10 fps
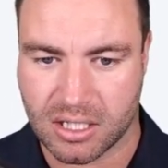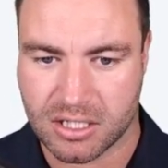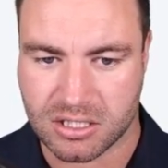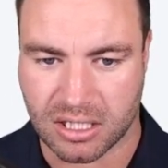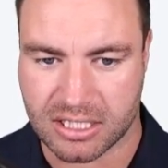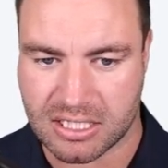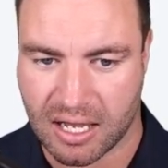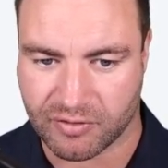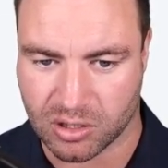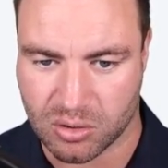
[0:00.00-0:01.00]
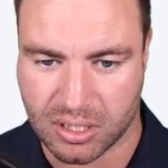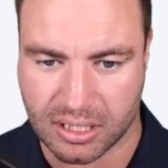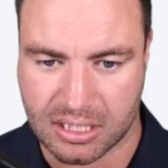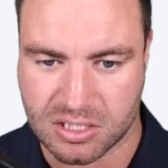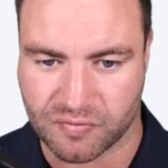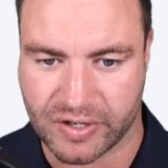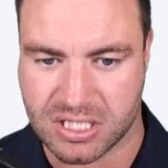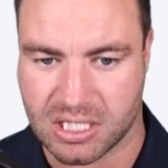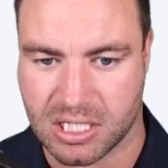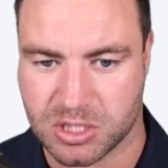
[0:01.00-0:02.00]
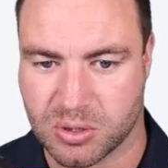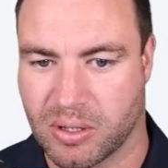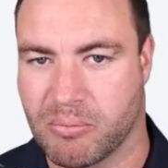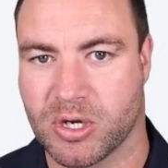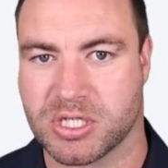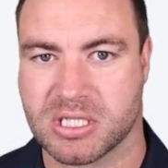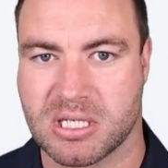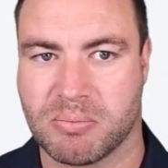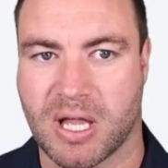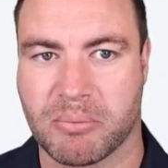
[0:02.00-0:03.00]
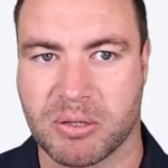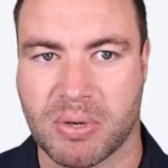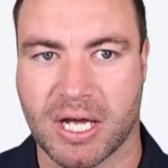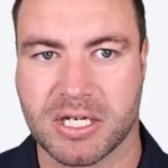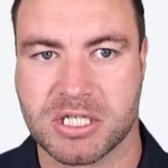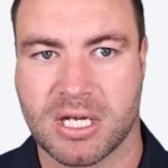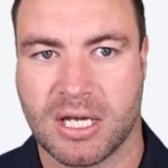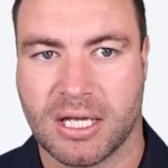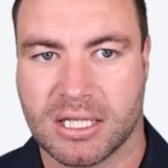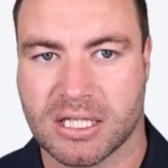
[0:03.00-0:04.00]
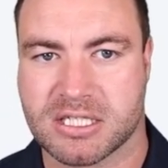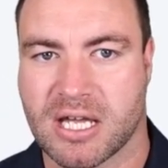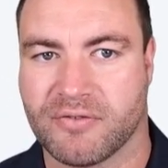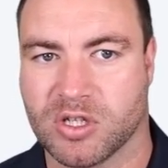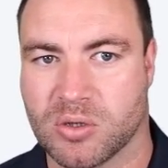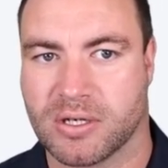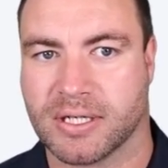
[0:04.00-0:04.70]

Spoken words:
So let's have a look at this residential emergency plumbing page. Let's have a look.